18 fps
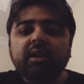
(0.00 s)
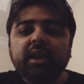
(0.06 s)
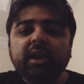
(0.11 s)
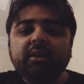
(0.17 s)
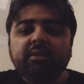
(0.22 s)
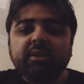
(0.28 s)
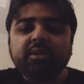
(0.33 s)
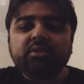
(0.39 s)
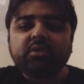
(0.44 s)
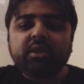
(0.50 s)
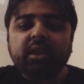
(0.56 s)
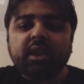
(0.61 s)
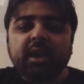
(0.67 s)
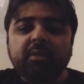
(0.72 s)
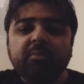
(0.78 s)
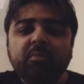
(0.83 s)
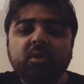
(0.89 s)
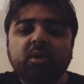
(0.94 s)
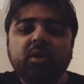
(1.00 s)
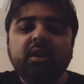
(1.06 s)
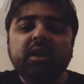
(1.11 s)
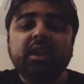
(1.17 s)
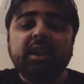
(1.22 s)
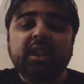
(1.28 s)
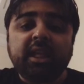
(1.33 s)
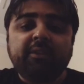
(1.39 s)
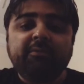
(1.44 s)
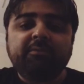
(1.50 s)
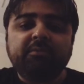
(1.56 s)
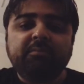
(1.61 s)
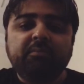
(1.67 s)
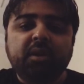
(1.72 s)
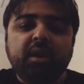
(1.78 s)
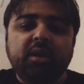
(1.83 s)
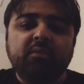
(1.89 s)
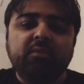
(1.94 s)
like Chris Claremont left
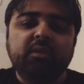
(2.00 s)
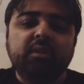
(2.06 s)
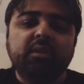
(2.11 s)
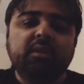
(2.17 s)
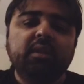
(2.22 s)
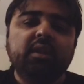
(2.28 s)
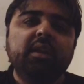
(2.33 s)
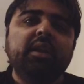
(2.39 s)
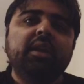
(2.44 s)
Marvel